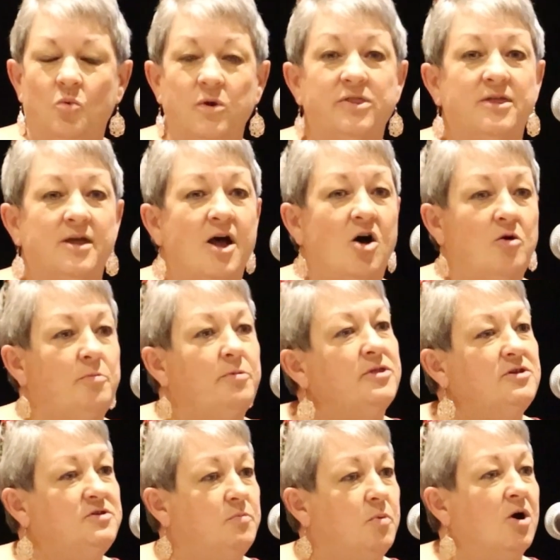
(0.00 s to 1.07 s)
with the help of
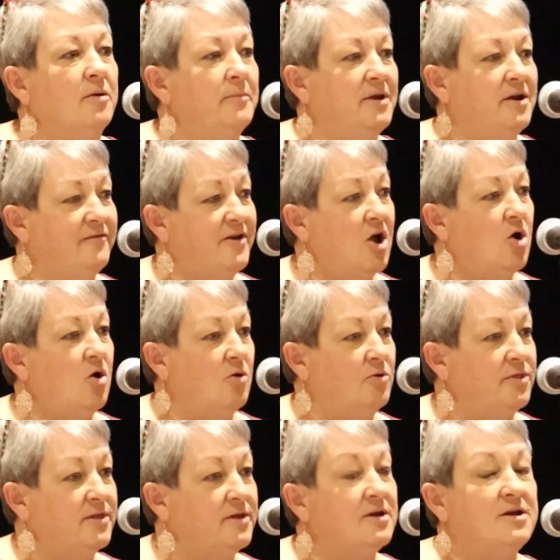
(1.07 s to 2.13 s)
the Department of
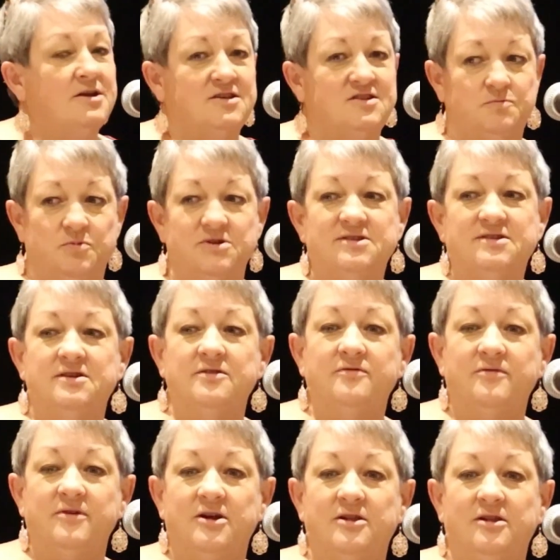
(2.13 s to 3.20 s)
Health,
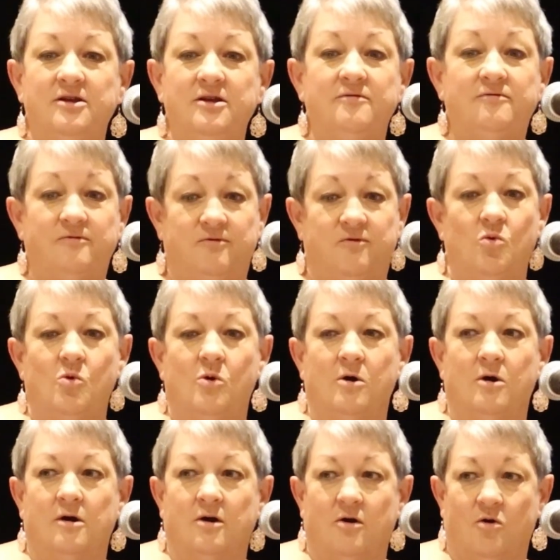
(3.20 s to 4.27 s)
specifically
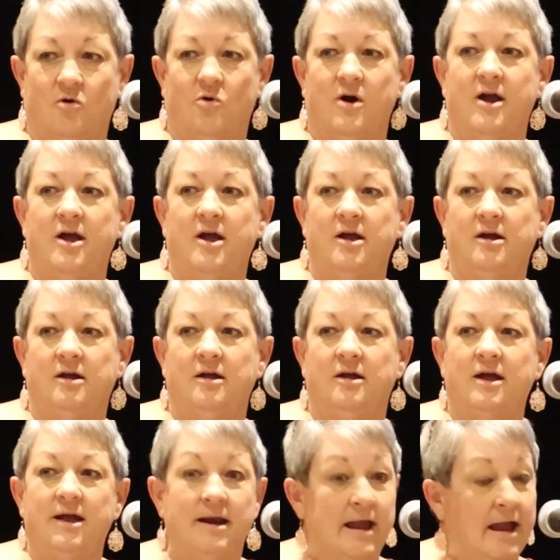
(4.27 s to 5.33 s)
for Craig
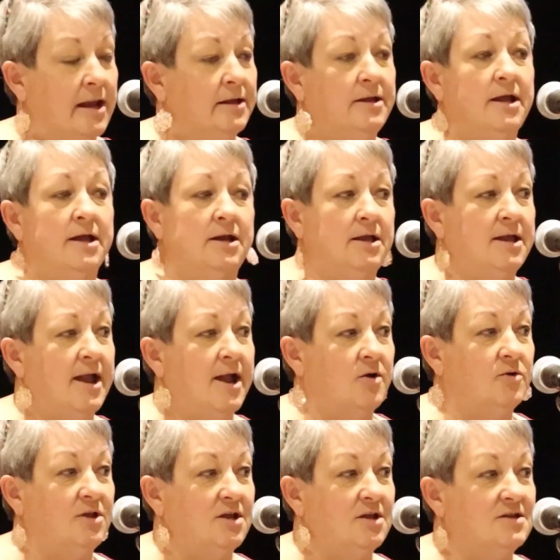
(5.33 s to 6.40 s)
and Allegheny
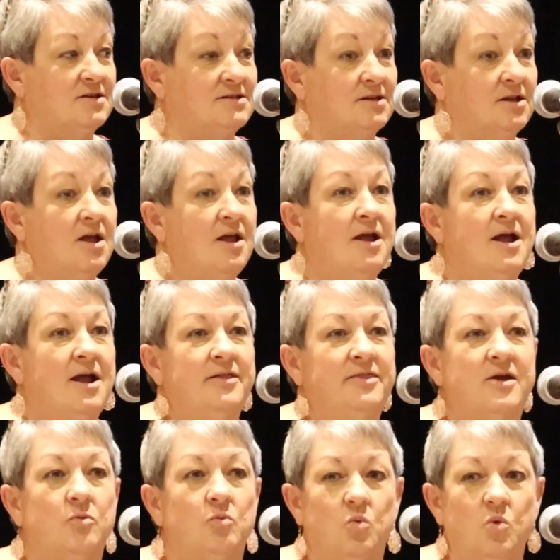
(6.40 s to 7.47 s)
counties,
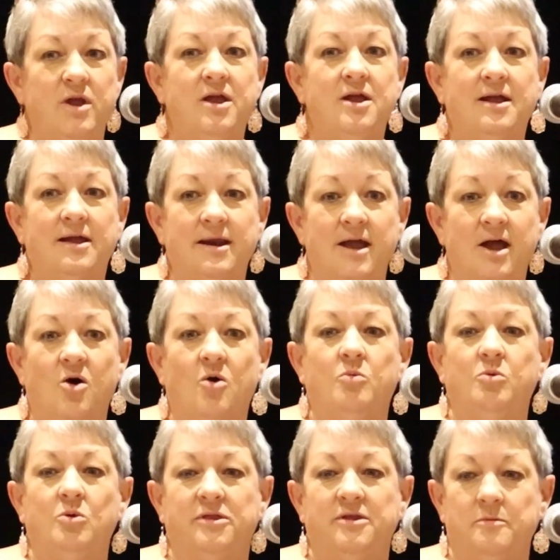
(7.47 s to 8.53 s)
that we can
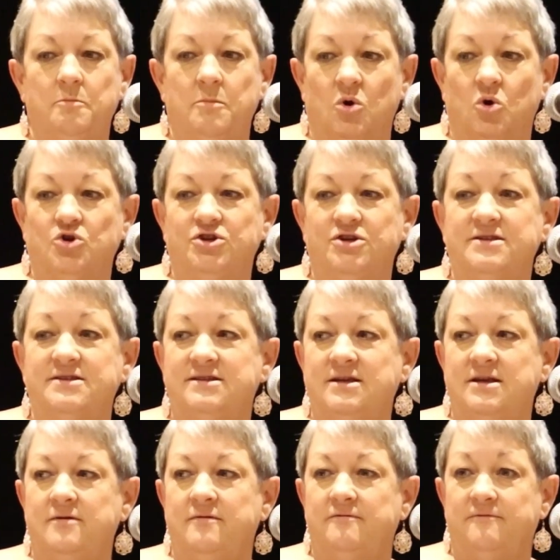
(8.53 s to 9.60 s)
help with
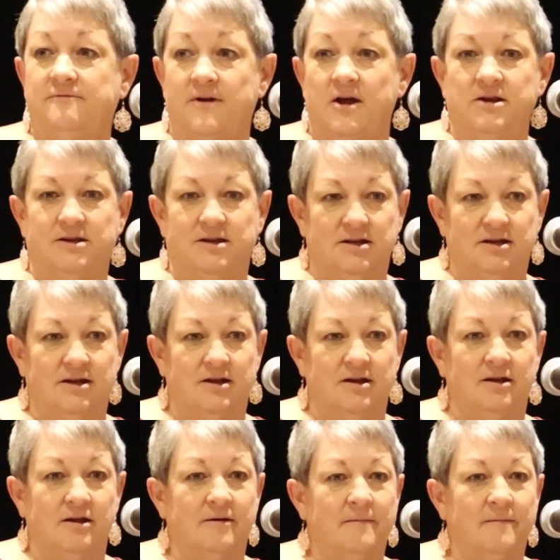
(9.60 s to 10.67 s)
emergency funding.